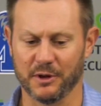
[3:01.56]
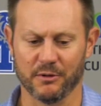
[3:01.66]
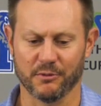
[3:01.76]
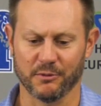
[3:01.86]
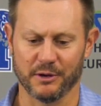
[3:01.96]

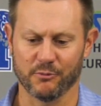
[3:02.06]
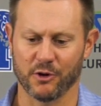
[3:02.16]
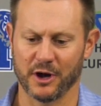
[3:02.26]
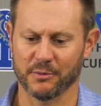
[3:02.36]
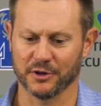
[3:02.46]
we, we
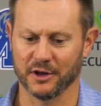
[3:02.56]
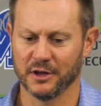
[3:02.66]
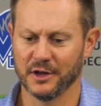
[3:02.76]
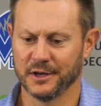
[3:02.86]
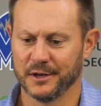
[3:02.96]
weren't able to
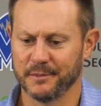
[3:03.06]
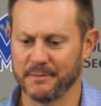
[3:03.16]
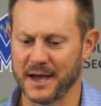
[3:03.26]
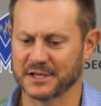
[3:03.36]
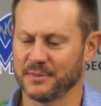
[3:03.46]

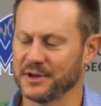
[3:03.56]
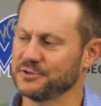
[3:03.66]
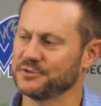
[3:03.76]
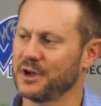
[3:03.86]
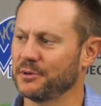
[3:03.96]
maximize
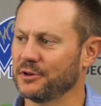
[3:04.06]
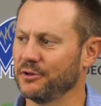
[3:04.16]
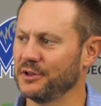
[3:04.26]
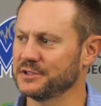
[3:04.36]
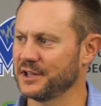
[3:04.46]
those
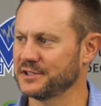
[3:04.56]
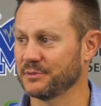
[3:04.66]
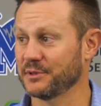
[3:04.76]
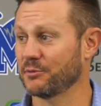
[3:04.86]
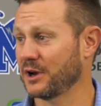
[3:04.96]
opportunities, and that's
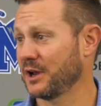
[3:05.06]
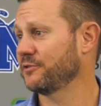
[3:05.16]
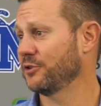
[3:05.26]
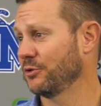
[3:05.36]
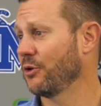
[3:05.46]
something we're going to
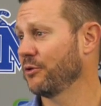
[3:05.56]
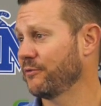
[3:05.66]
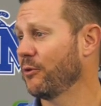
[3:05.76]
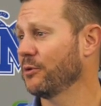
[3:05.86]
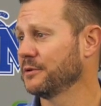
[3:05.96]
have to do going
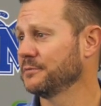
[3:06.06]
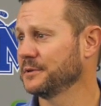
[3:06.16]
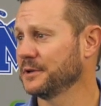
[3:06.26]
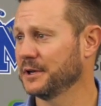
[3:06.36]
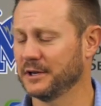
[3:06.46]
forward.
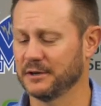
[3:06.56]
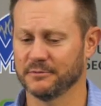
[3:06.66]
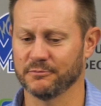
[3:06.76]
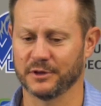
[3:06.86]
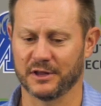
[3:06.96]

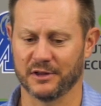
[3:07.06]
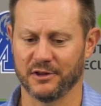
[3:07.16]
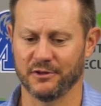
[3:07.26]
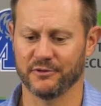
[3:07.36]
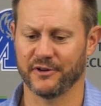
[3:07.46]
And we
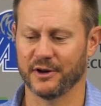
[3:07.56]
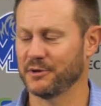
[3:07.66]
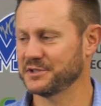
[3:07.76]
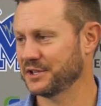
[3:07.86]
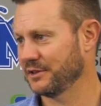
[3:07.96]
continue to find
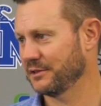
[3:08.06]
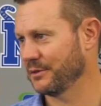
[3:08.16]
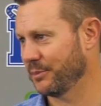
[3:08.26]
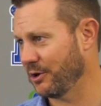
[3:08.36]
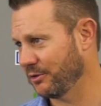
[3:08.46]
ways to get
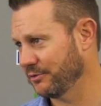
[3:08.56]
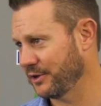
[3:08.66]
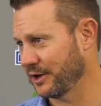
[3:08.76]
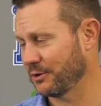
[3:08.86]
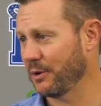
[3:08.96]
the ball
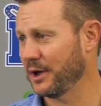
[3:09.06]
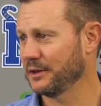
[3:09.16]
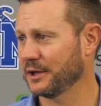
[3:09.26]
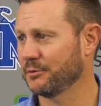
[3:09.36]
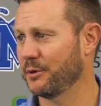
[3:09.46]
taken away,
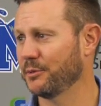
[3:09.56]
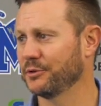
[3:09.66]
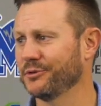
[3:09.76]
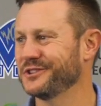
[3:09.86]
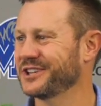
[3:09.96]
like we were able
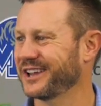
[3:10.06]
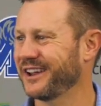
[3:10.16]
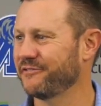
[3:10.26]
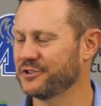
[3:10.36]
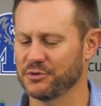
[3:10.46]
to do in the second
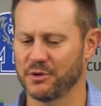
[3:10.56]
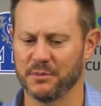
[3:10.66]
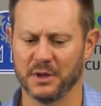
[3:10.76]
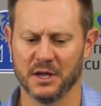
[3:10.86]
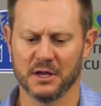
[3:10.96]
half versus
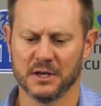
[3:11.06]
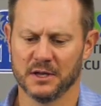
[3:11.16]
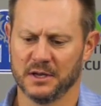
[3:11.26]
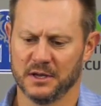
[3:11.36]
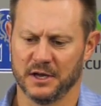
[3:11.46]
UAB,
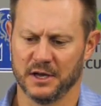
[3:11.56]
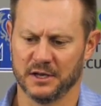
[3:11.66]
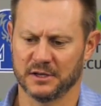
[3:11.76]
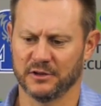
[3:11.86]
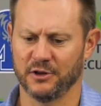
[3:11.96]

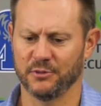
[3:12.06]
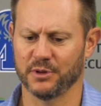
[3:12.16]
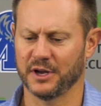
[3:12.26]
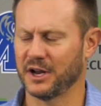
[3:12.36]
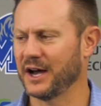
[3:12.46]
and continue to
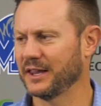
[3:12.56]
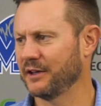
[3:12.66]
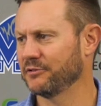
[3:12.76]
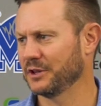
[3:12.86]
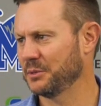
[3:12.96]
play at a high
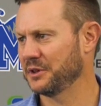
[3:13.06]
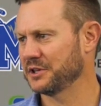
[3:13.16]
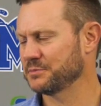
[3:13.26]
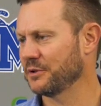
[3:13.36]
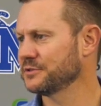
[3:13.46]
level and limit the
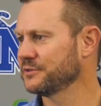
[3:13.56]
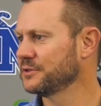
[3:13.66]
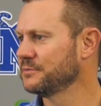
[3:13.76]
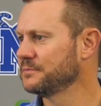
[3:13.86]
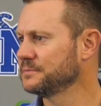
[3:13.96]

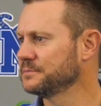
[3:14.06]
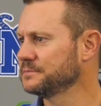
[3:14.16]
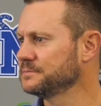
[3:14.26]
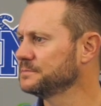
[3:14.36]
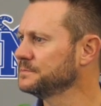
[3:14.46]
explosives. And then
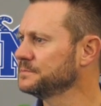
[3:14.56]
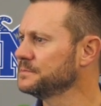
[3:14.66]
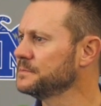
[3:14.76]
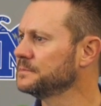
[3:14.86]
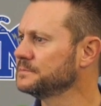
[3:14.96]
on the other end,